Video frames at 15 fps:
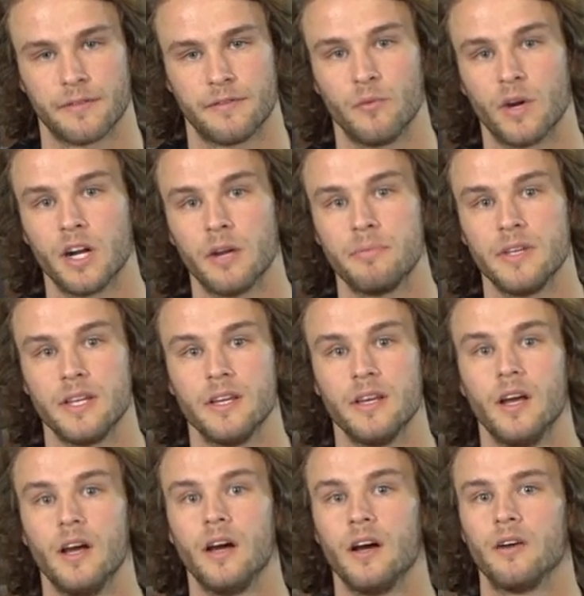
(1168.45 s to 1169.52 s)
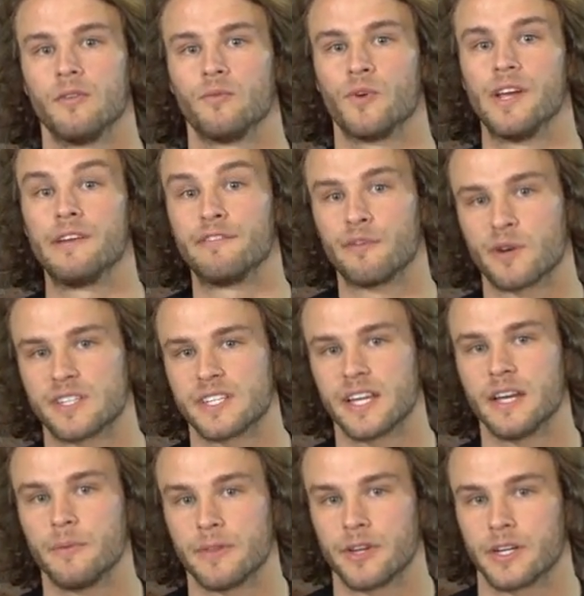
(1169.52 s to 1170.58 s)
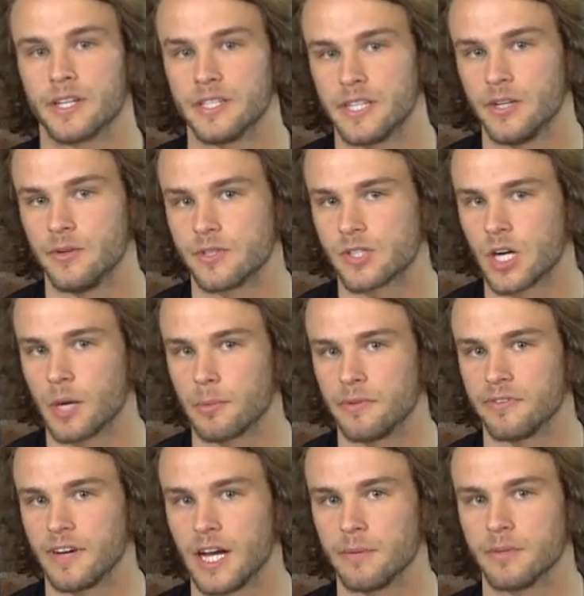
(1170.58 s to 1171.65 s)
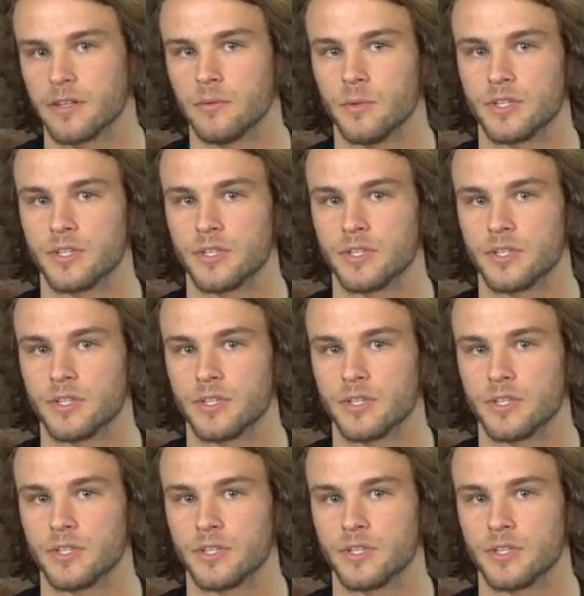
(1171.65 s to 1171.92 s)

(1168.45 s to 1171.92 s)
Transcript: If you want to be reinforcing it with our continuous carbon fiber,